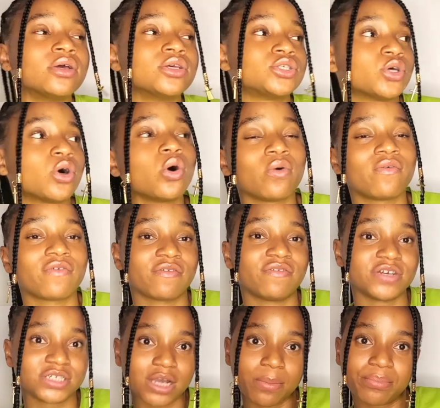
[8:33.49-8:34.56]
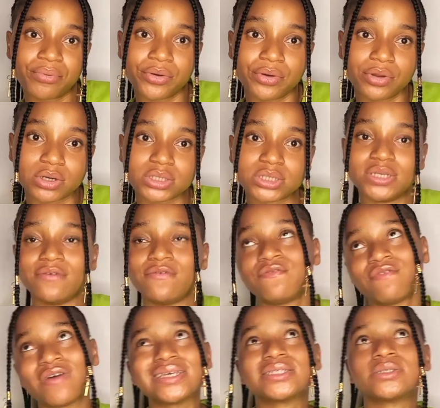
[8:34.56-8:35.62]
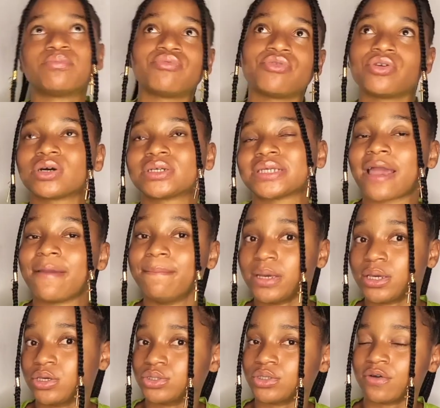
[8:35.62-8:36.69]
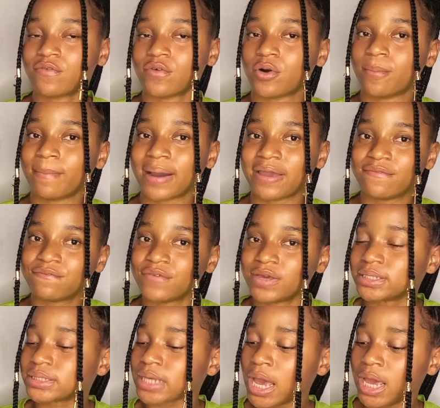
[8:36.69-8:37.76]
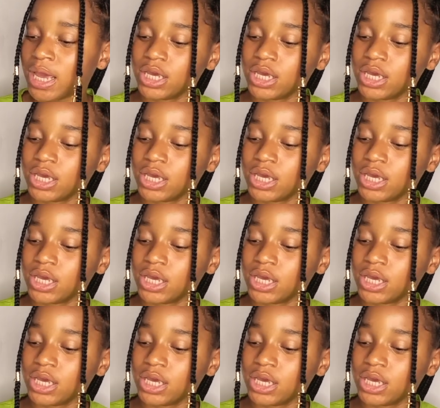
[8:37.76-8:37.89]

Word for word: so for facial products the first product i make use of on my face